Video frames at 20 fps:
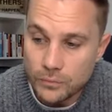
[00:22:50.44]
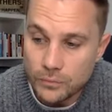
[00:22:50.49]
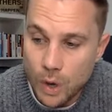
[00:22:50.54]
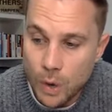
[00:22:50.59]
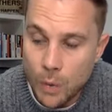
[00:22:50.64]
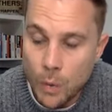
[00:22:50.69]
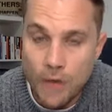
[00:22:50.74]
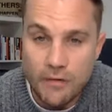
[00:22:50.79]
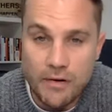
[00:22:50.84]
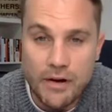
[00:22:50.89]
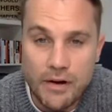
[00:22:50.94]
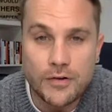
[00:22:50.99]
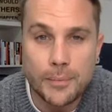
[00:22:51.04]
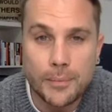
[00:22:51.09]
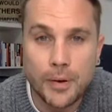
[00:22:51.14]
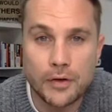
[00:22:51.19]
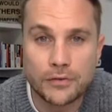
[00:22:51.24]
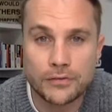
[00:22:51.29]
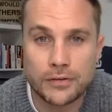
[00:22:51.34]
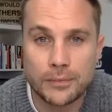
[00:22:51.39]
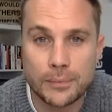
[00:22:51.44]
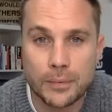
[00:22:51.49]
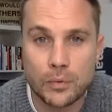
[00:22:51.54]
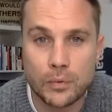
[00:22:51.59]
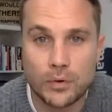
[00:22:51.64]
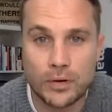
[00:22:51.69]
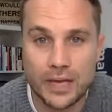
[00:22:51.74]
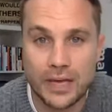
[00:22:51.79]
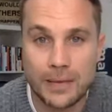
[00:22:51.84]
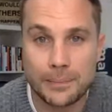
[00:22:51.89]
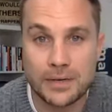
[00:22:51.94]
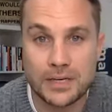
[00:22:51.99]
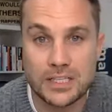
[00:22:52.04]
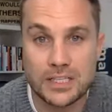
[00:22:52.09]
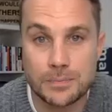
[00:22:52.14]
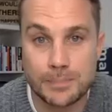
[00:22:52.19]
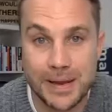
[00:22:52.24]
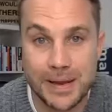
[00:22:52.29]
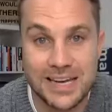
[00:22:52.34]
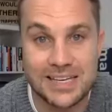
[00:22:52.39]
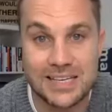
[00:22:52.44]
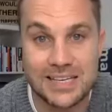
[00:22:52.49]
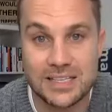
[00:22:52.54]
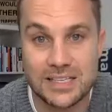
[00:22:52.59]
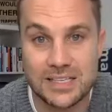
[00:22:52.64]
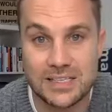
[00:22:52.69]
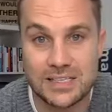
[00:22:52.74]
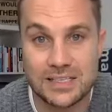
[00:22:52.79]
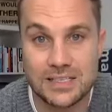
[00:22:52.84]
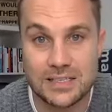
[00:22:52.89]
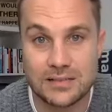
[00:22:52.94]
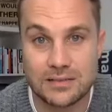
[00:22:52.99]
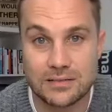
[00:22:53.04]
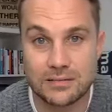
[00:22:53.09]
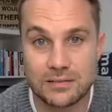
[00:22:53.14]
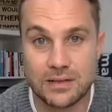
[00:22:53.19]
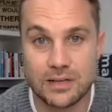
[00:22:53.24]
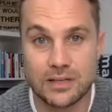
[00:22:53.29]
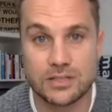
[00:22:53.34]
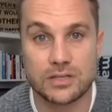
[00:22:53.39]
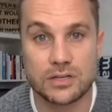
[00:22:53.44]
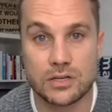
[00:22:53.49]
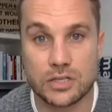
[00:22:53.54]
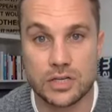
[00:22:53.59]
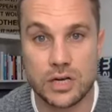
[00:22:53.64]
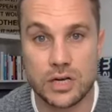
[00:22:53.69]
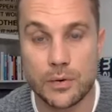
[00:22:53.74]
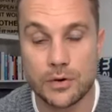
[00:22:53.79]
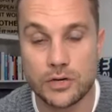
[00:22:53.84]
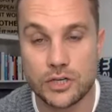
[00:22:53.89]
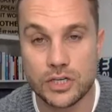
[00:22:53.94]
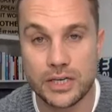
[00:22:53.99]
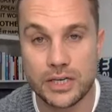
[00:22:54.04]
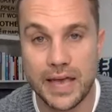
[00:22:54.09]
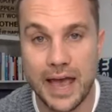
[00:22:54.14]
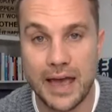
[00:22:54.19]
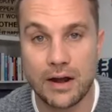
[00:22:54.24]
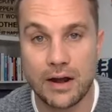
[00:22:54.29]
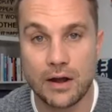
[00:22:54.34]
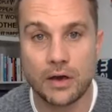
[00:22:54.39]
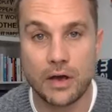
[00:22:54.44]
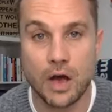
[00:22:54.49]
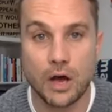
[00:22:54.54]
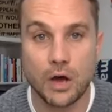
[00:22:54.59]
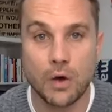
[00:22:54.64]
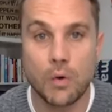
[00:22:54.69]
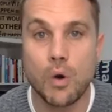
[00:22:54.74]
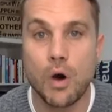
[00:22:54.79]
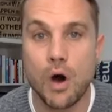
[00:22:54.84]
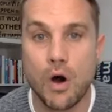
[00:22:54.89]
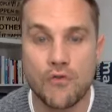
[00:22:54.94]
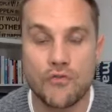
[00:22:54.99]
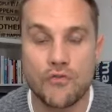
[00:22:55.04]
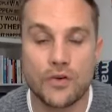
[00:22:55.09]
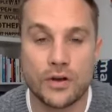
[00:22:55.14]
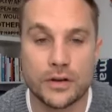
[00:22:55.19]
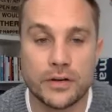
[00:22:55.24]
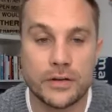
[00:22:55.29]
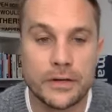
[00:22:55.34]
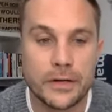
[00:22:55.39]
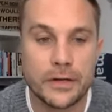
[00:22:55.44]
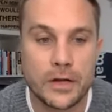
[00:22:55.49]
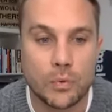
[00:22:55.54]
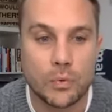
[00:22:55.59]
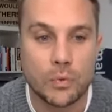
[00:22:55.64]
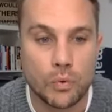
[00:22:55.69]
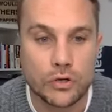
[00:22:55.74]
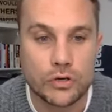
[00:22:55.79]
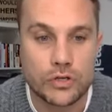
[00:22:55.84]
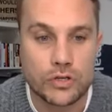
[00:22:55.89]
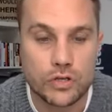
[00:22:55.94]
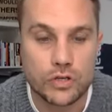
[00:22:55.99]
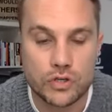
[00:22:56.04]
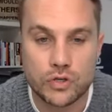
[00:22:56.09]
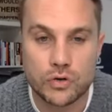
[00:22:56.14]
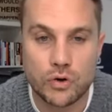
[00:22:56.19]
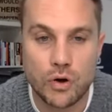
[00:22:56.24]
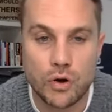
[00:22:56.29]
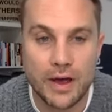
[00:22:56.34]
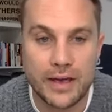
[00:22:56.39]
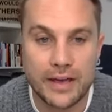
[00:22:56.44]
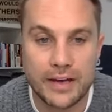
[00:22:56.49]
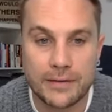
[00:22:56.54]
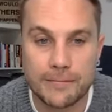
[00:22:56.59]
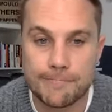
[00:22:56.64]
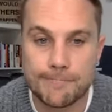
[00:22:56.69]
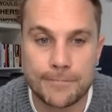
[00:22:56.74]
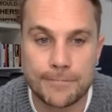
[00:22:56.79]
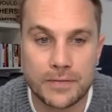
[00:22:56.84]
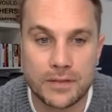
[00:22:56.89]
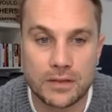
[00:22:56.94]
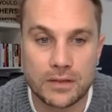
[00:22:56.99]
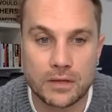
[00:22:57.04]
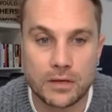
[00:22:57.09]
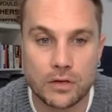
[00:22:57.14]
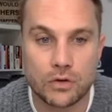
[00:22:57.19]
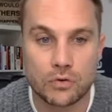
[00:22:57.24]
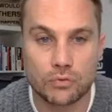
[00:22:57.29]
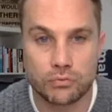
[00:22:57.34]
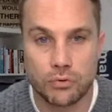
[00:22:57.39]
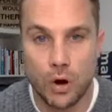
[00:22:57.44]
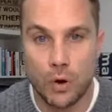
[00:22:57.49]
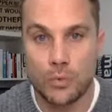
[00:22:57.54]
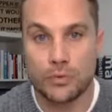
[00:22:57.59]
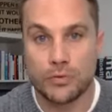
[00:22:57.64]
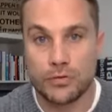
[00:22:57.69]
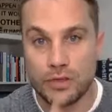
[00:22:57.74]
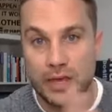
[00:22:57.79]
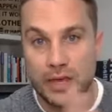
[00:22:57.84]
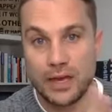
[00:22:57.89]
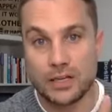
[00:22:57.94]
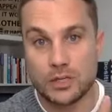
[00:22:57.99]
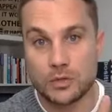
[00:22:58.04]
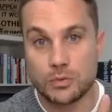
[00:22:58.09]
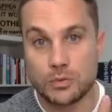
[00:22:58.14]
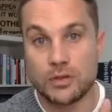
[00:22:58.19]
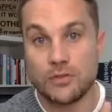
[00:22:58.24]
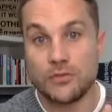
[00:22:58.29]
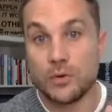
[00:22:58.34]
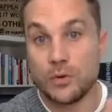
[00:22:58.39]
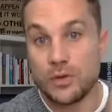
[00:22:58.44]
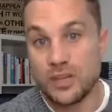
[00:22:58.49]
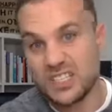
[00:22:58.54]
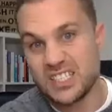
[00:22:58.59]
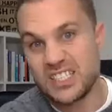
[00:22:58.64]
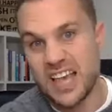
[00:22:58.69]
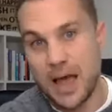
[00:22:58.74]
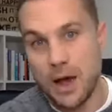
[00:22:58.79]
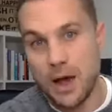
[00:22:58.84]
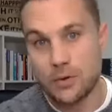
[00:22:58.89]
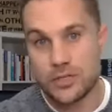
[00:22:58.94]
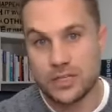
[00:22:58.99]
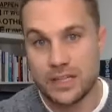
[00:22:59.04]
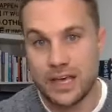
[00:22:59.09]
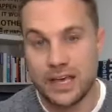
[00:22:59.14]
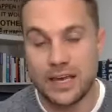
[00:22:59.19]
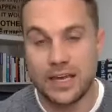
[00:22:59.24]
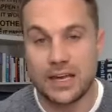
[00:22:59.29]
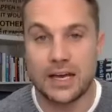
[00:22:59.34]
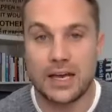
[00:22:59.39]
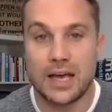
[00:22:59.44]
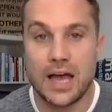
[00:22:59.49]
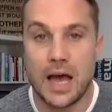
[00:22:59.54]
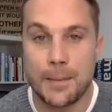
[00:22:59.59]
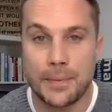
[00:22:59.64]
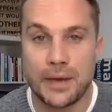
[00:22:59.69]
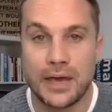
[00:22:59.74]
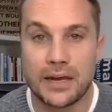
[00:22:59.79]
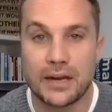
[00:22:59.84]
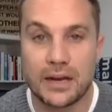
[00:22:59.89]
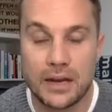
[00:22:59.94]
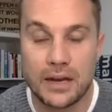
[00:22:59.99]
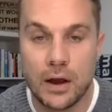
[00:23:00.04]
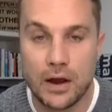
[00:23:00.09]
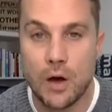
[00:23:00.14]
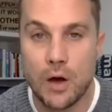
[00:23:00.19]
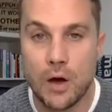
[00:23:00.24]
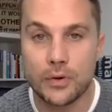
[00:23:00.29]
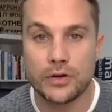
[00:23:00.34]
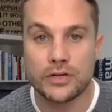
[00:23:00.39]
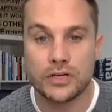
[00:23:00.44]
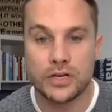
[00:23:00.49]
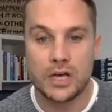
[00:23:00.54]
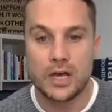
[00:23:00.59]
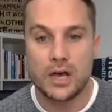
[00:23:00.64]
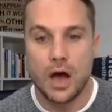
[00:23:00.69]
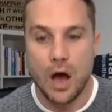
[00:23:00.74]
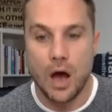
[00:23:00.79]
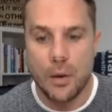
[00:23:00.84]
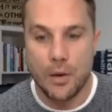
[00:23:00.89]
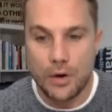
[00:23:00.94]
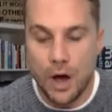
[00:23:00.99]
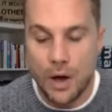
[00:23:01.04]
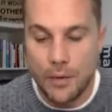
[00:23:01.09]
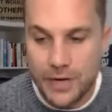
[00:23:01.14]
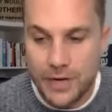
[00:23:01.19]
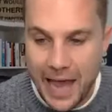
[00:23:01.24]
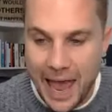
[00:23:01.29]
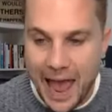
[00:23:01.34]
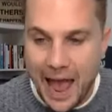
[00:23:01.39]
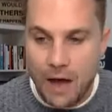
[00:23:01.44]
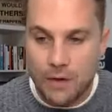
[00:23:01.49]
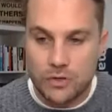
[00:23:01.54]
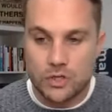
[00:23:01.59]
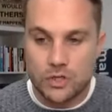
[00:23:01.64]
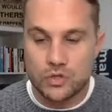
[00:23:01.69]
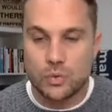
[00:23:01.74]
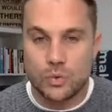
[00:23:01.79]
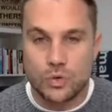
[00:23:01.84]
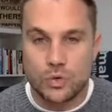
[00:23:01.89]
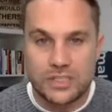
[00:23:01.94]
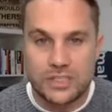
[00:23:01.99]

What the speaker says: wherever possible, keep expenses as low as you can. I quite often would try and grow things with the view that sales are then going to come in, and I would outsource